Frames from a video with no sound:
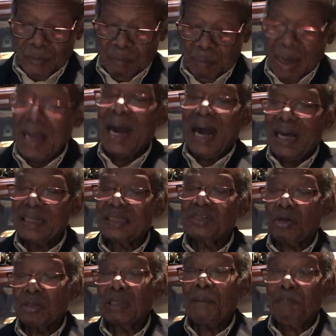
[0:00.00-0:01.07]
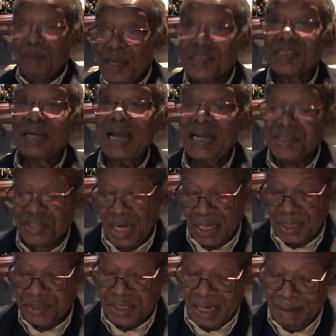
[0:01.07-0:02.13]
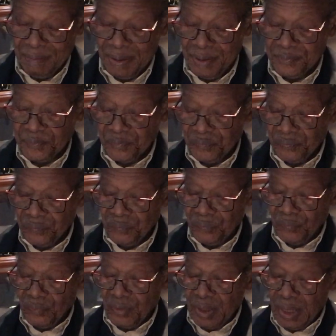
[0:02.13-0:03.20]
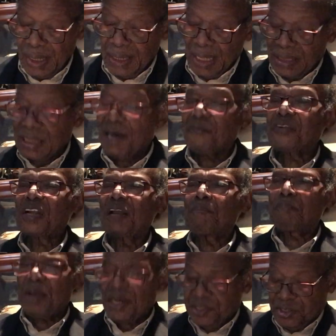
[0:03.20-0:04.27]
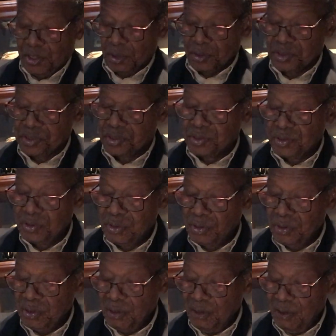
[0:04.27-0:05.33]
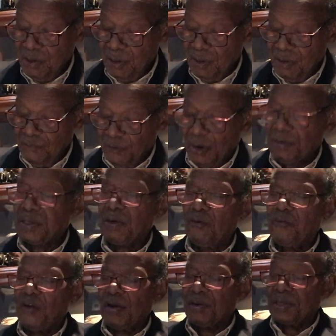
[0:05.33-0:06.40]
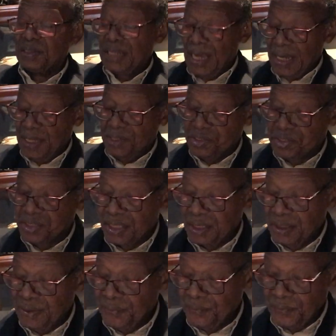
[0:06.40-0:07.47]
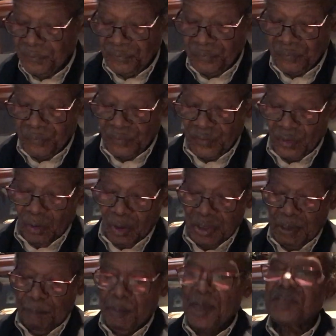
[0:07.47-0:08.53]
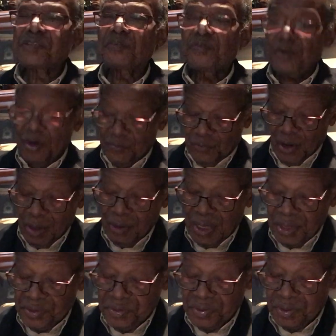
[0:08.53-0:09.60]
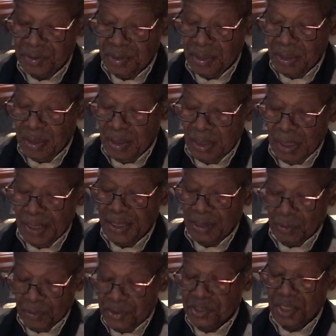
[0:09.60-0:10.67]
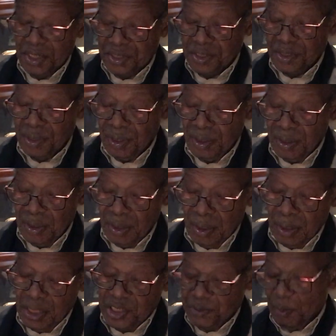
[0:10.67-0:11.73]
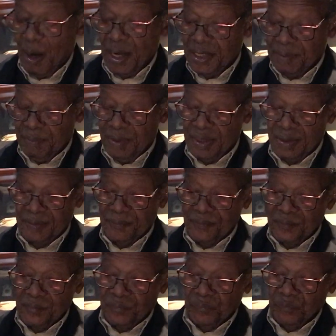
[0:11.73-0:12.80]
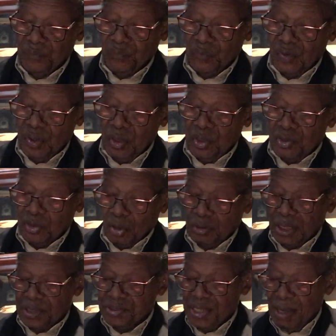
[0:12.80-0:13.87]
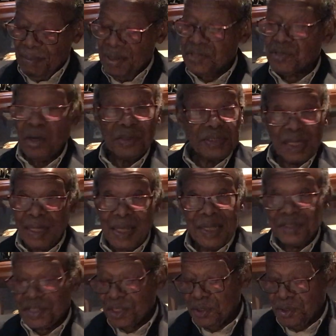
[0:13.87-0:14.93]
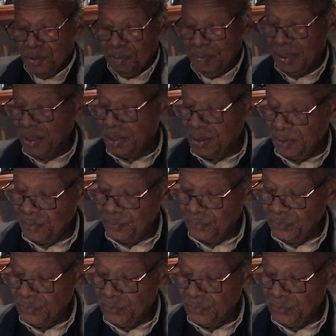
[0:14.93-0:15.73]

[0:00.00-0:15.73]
My uncle, Dr. Pixiga Isakaseme, and other African patriots founded the ANC on the basis of nonviolence and negotiation inspired me. Dr. Seme is not a legend to me.